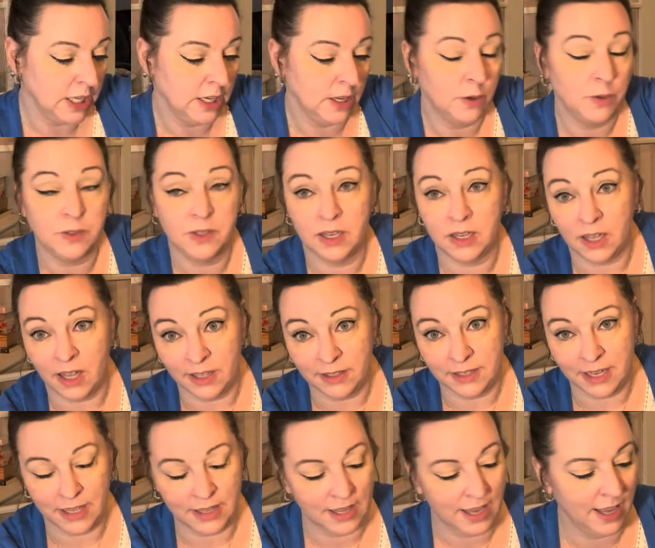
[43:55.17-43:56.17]
And I was like, I'll
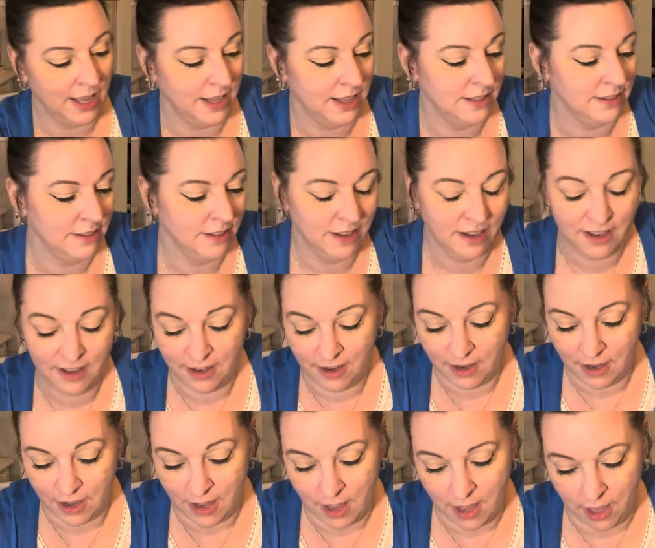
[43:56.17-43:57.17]
take that.
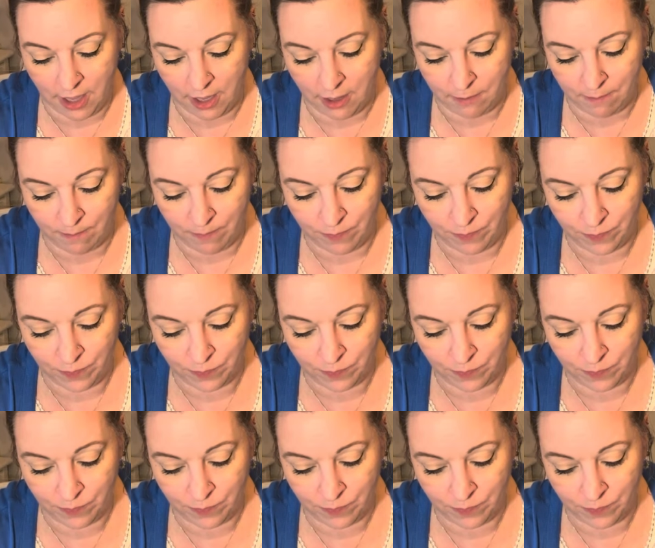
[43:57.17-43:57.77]
Um,